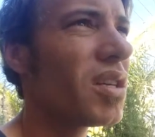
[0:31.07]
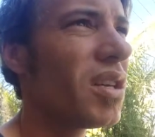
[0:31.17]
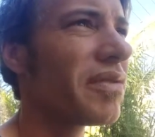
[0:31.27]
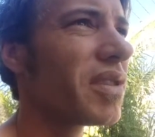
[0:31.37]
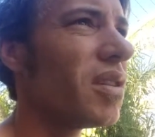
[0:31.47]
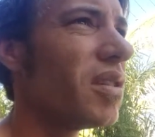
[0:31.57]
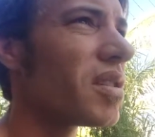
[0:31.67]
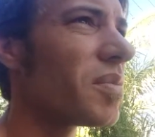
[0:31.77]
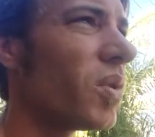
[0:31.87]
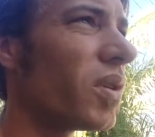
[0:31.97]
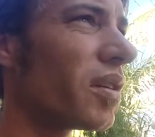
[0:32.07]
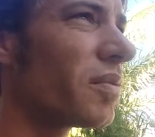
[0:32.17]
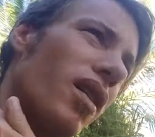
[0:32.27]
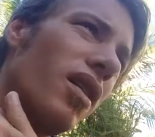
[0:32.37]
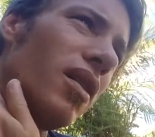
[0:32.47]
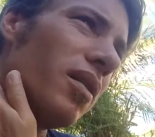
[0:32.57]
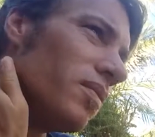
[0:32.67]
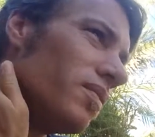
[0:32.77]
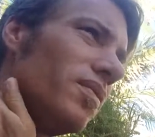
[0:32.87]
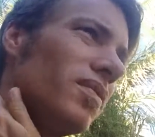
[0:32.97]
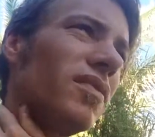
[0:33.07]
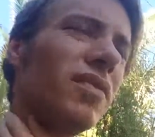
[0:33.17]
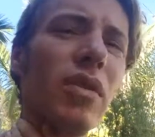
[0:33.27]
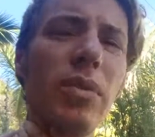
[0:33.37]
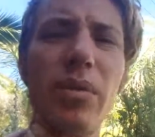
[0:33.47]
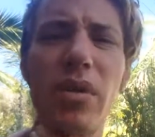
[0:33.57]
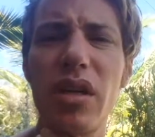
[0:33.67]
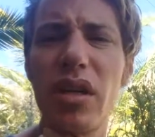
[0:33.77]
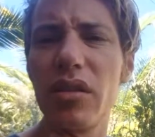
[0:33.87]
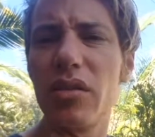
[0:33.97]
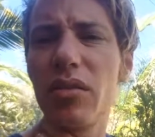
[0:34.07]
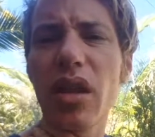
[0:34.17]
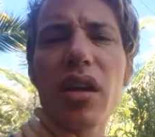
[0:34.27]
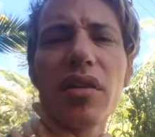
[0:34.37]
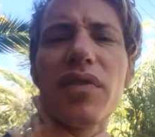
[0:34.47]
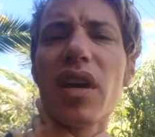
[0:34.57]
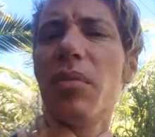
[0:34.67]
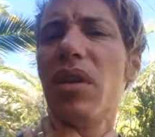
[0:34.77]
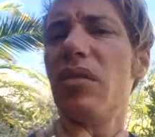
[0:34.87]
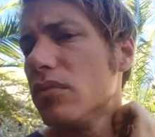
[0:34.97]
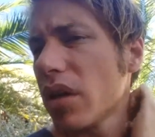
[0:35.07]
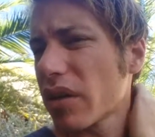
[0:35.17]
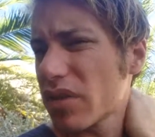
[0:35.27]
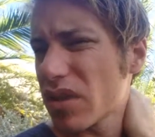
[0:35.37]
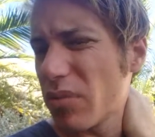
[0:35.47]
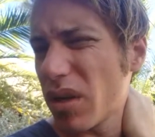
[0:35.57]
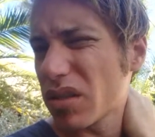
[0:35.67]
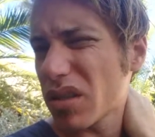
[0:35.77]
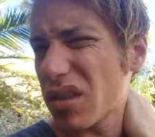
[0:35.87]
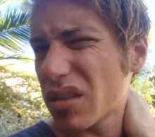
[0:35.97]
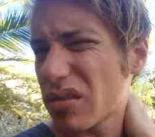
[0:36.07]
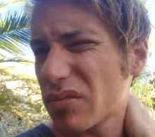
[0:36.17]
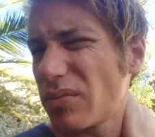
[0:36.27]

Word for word: She left early this morning. Um, we were gonna do like a family breakfast brunch thing.